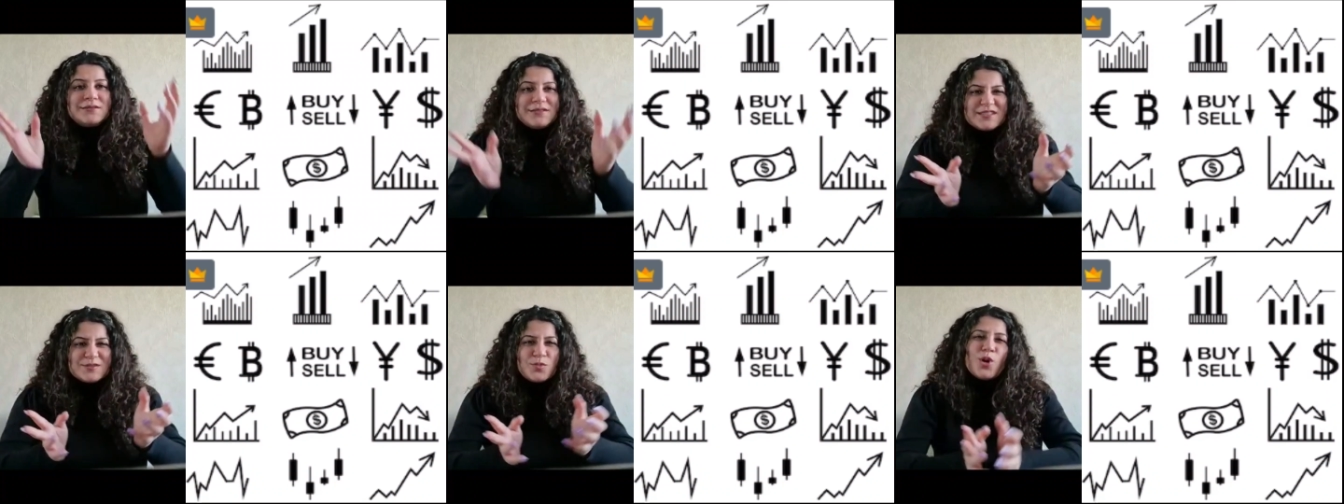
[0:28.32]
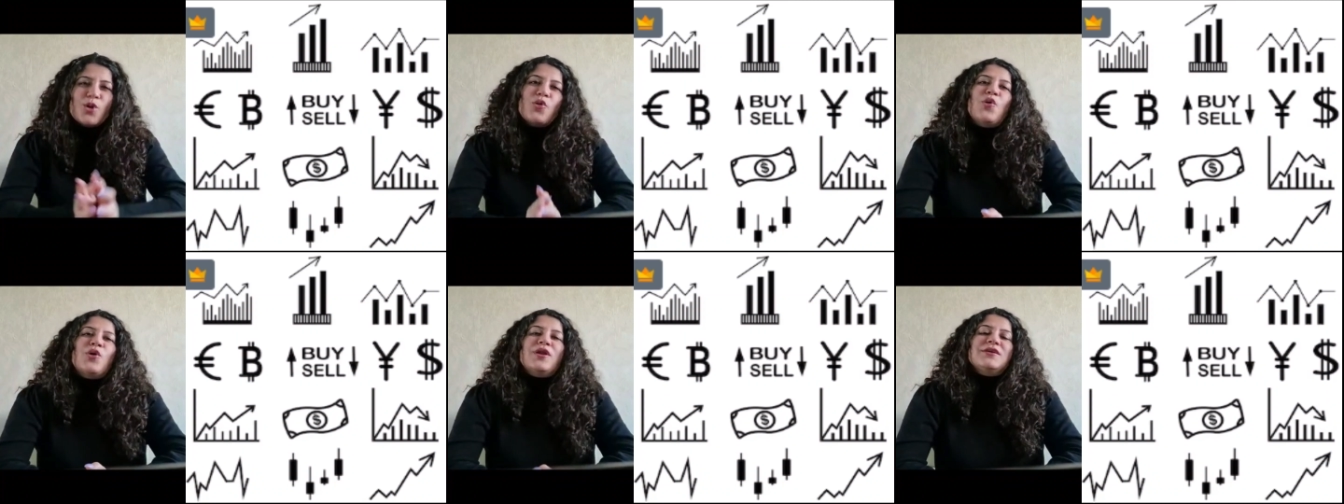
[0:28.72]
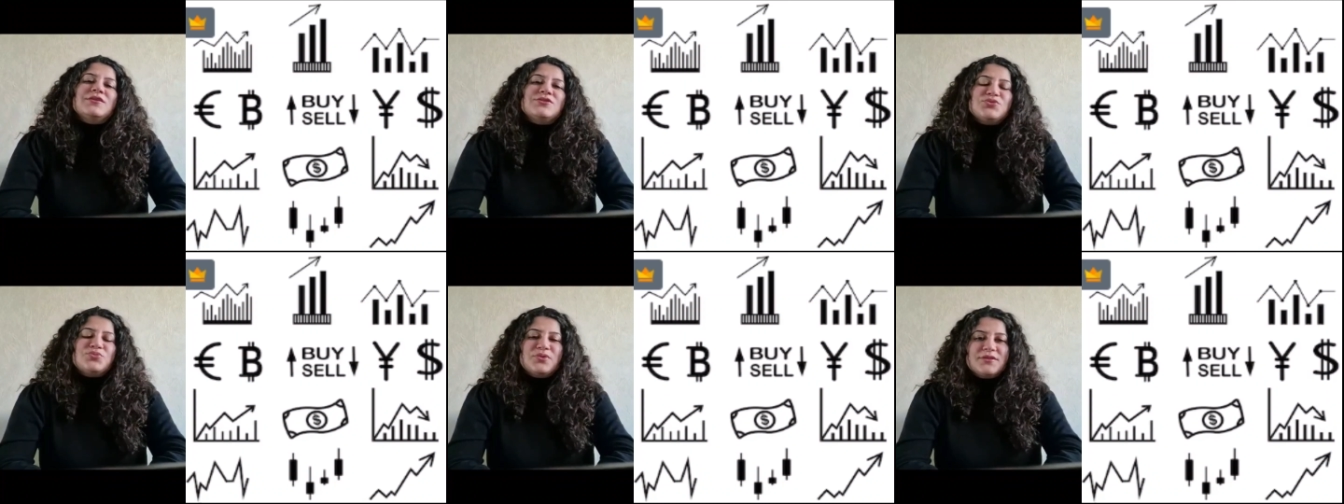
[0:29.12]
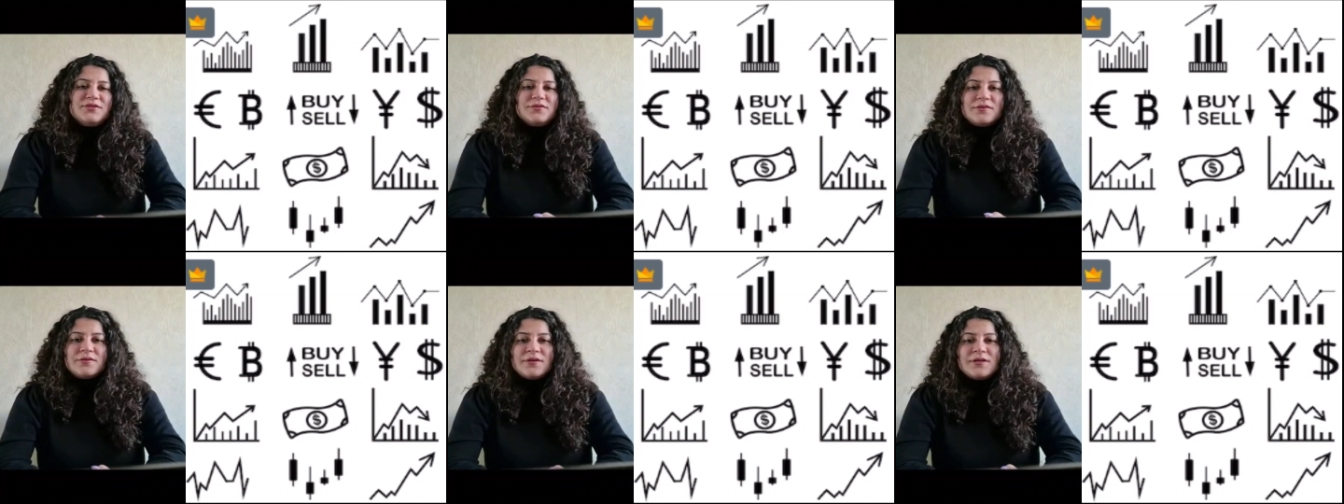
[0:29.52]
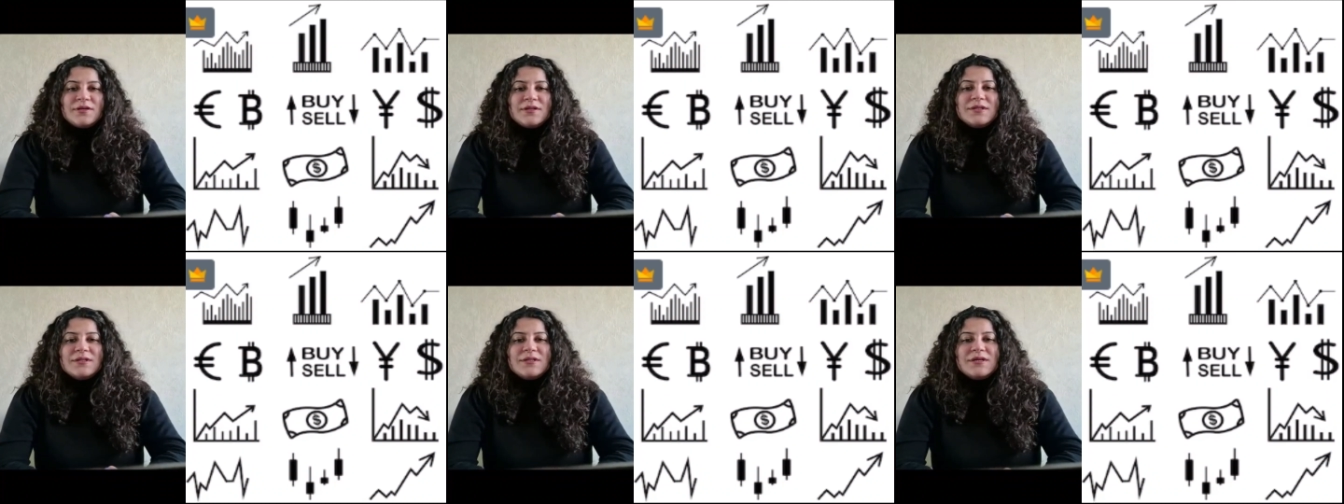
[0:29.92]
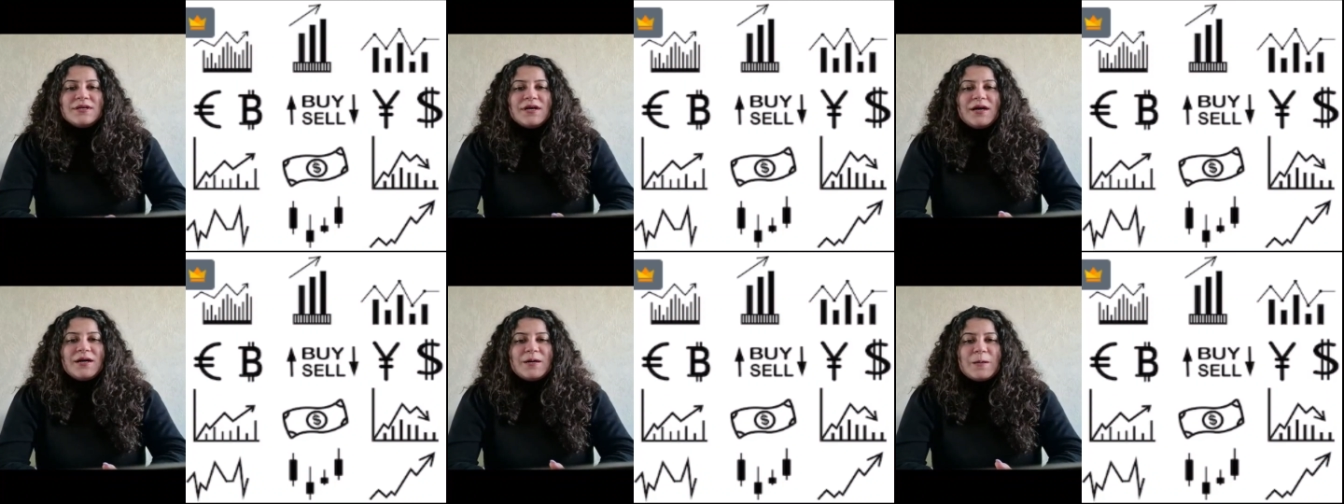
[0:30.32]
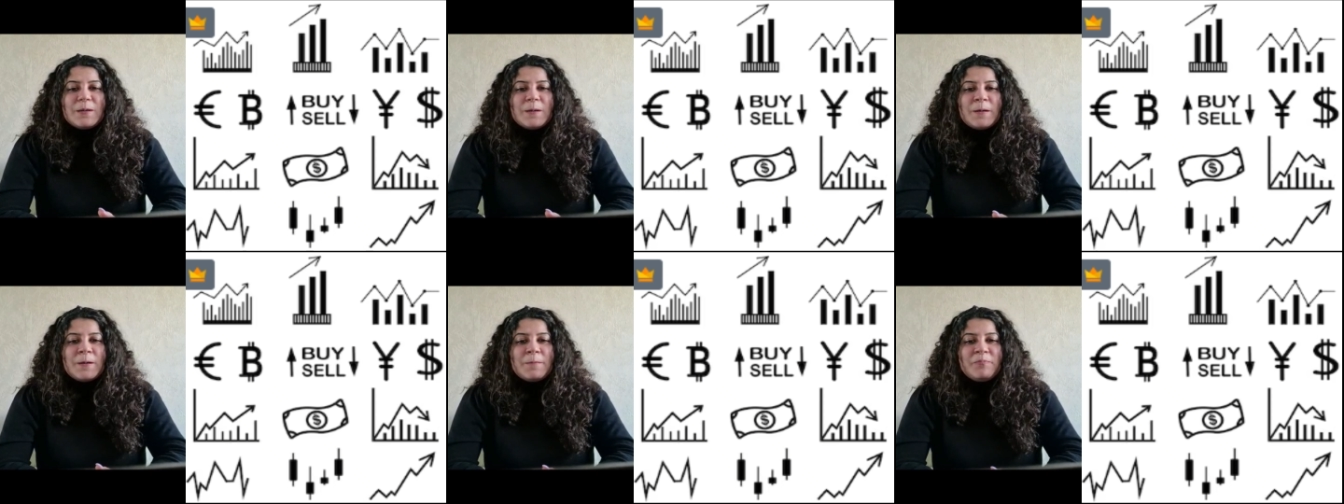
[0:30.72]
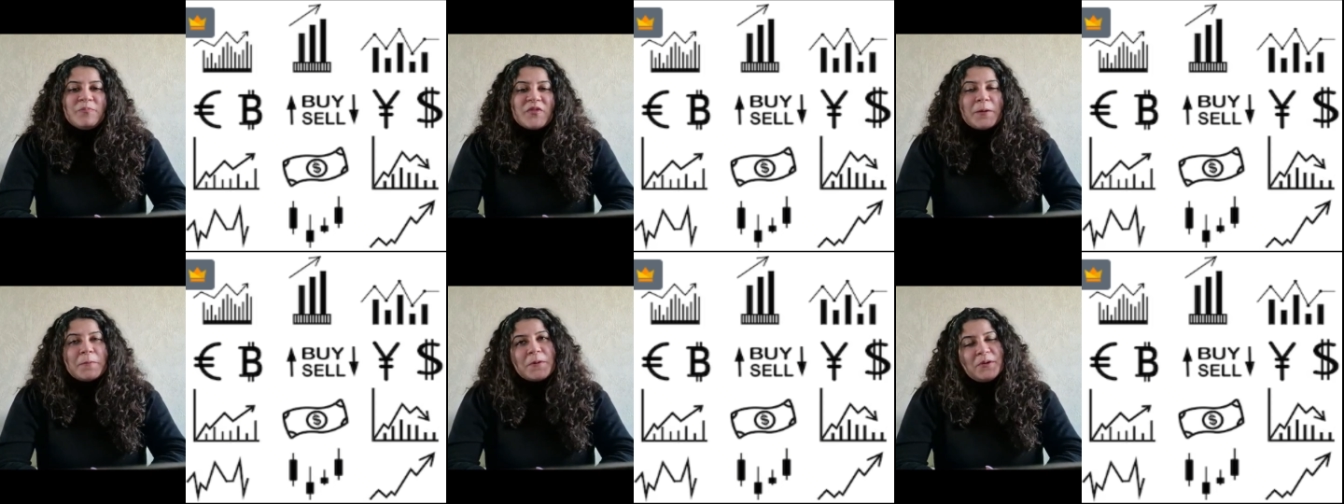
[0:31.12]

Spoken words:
small knowledge with you. I'm